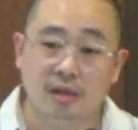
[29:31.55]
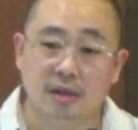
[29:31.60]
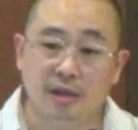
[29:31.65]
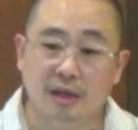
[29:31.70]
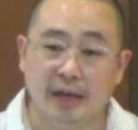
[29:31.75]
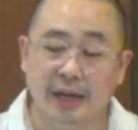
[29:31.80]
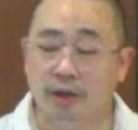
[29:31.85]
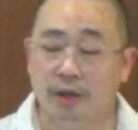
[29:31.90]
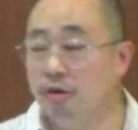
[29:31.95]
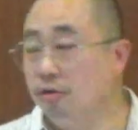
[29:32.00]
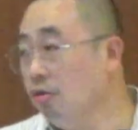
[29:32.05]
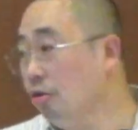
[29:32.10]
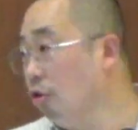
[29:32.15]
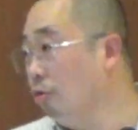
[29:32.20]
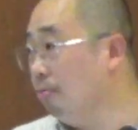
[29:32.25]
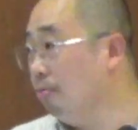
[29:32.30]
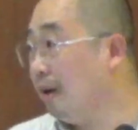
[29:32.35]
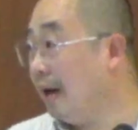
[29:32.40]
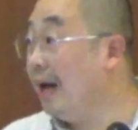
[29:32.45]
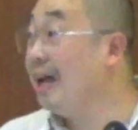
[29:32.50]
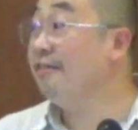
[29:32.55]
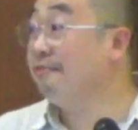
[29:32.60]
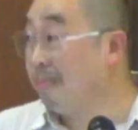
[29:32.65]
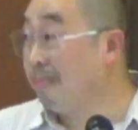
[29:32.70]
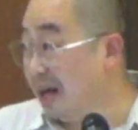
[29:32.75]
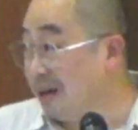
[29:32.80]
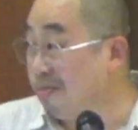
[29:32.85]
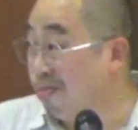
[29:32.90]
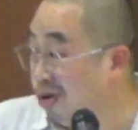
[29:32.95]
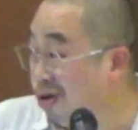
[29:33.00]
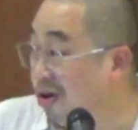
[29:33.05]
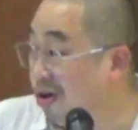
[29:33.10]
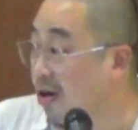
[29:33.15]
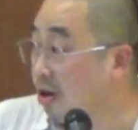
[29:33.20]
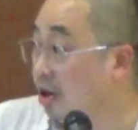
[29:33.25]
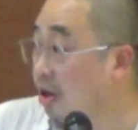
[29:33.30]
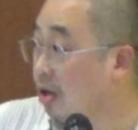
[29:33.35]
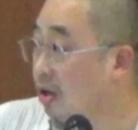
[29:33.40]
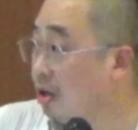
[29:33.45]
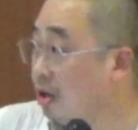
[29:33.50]
I go home, I have Bible.
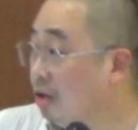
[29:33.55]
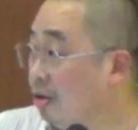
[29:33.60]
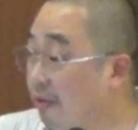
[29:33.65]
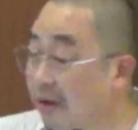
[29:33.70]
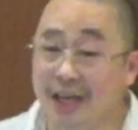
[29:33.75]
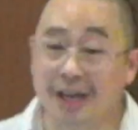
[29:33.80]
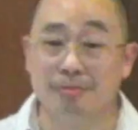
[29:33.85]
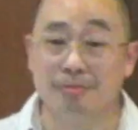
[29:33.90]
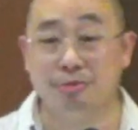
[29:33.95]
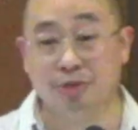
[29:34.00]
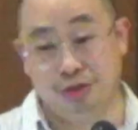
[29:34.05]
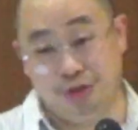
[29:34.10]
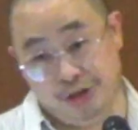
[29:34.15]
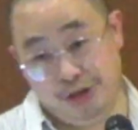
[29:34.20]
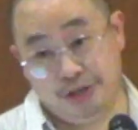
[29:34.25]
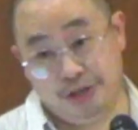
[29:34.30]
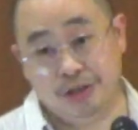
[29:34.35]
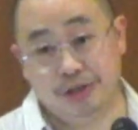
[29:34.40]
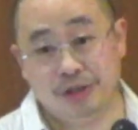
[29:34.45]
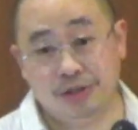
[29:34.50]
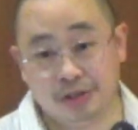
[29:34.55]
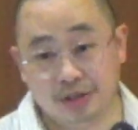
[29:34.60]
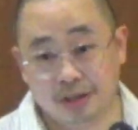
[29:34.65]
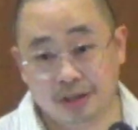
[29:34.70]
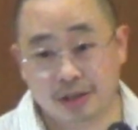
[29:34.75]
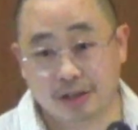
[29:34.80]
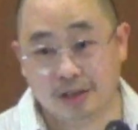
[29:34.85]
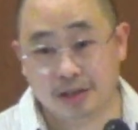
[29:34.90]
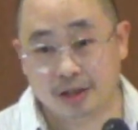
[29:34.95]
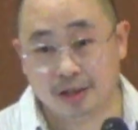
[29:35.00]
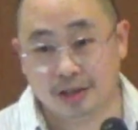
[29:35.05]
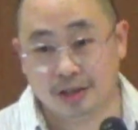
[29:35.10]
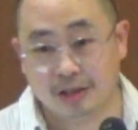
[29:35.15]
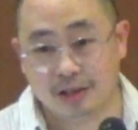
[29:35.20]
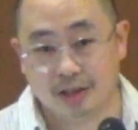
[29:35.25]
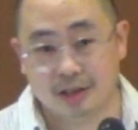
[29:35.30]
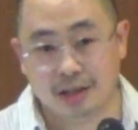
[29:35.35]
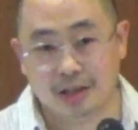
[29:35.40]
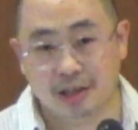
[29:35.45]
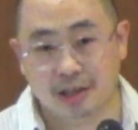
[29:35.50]
Why come to church?
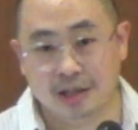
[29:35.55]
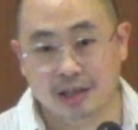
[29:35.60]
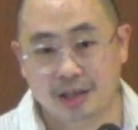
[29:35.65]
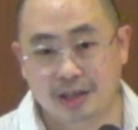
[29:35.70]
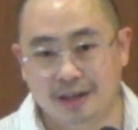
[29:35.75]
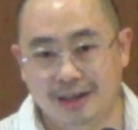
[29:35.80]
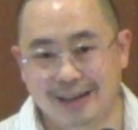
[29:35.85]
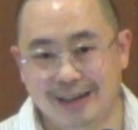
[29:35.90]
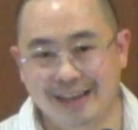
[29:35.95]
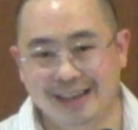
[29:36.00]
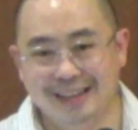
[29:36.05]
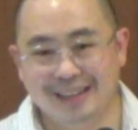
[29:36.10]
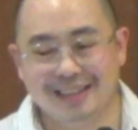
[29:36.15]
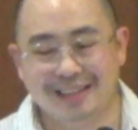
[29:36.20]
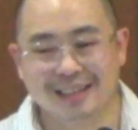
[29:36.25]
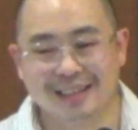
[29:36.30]
Right?